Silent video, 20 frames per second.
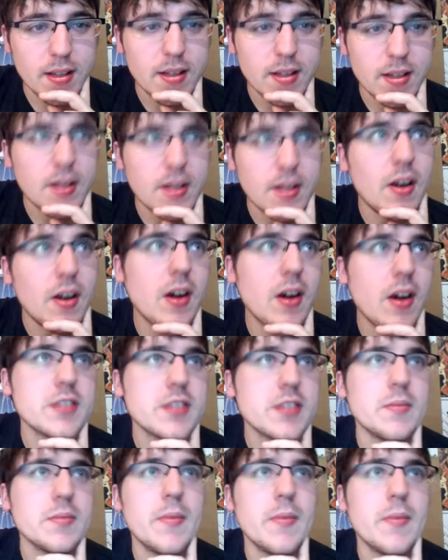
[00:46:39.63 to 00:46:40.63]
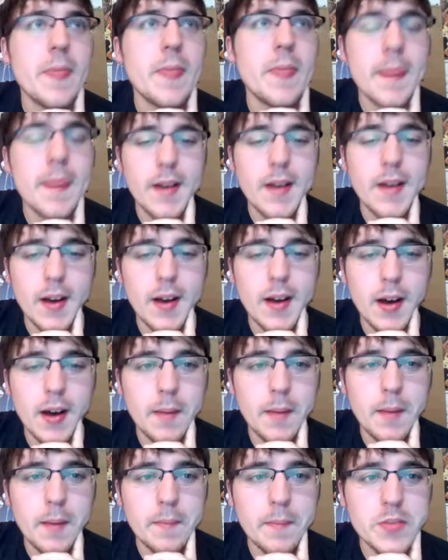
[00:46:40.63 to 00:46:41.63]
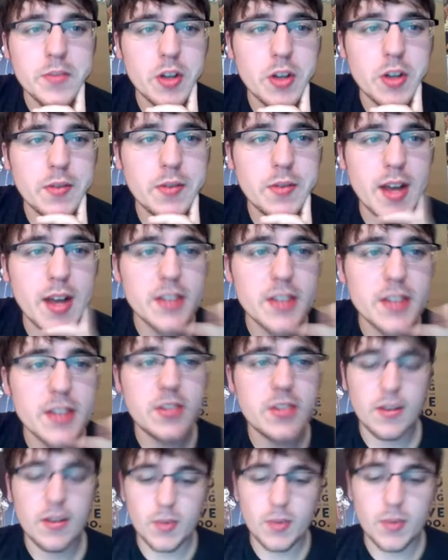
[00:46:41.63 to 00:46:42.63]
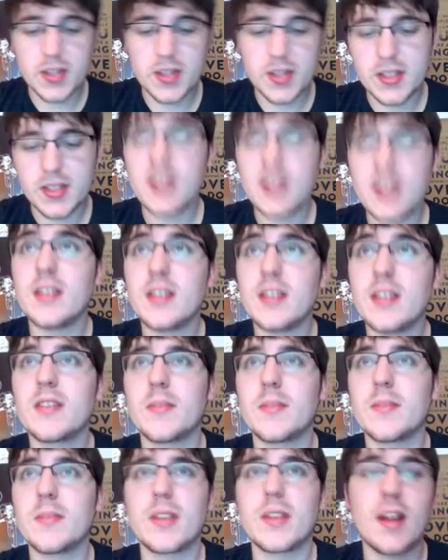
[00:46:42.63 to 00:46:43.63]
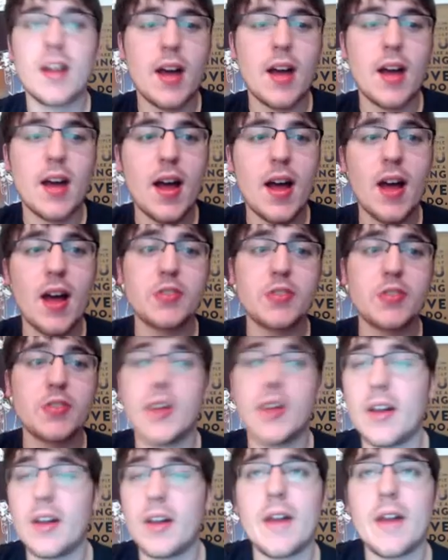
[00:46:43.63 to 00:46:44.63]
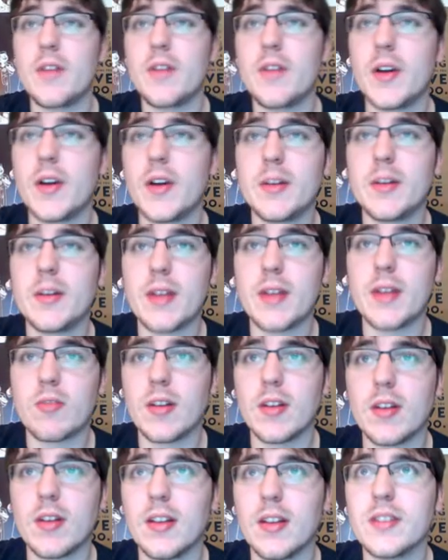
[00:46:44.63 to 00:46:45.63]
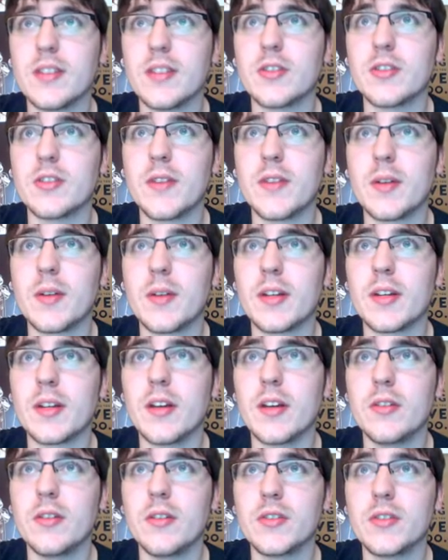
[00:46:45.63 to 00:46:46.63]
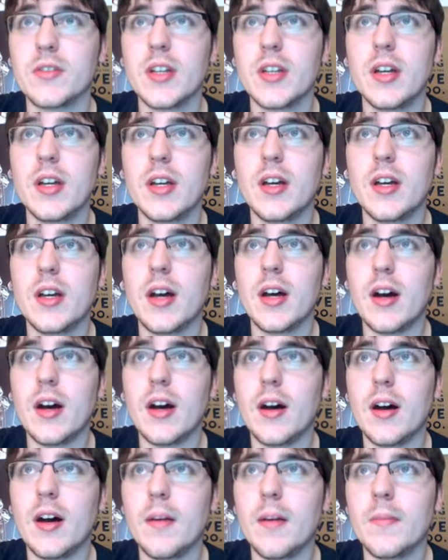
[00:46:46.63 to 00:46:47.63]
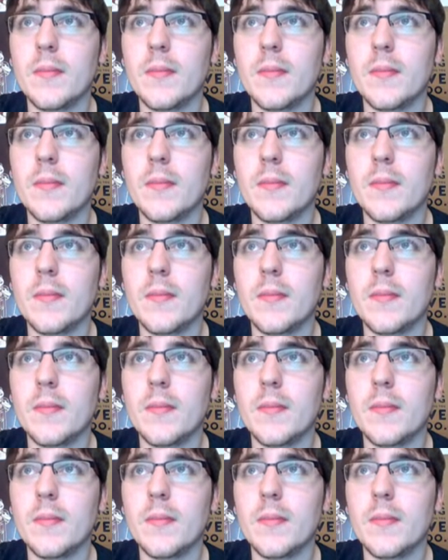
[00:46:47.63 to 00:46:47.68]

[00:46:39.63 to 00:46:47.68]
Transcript: Awesome. So if you guys want to see something that I have no idea what that riddle is. So if anyone knows, so